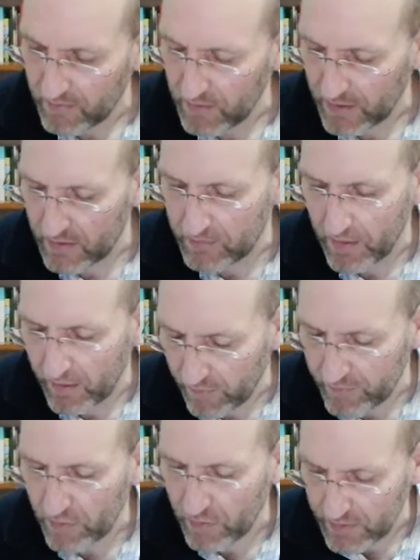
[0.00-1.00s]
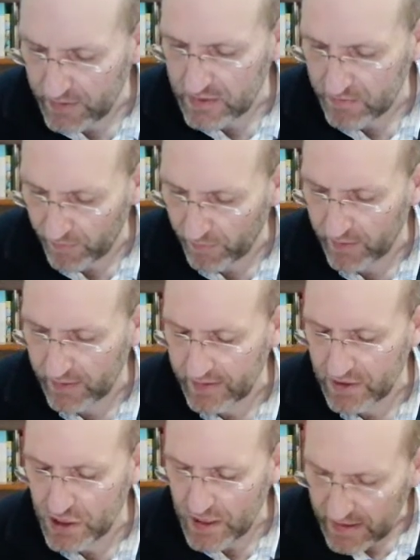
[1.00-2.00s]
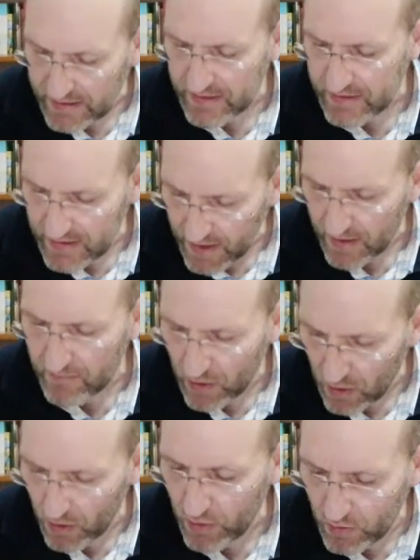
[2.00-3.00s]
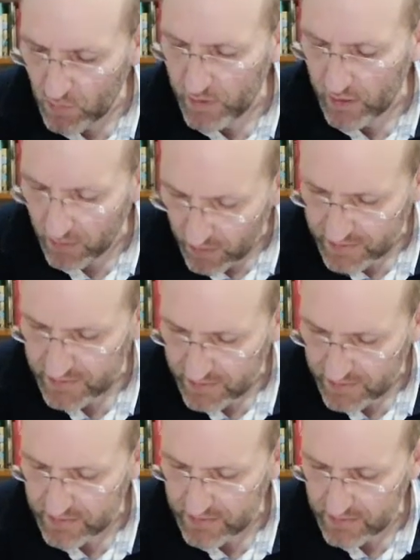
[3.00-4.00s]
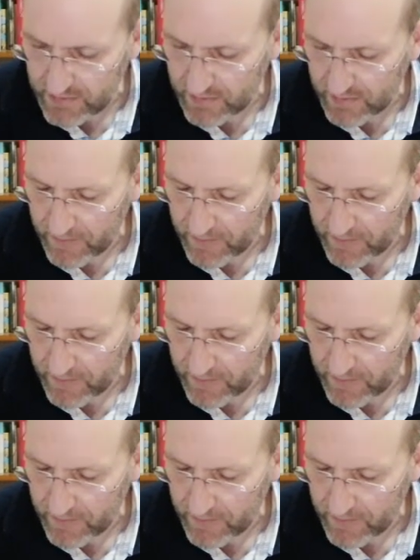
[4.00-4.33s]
by the power of the Holy Spirit. In Jesus' name alone we ask this.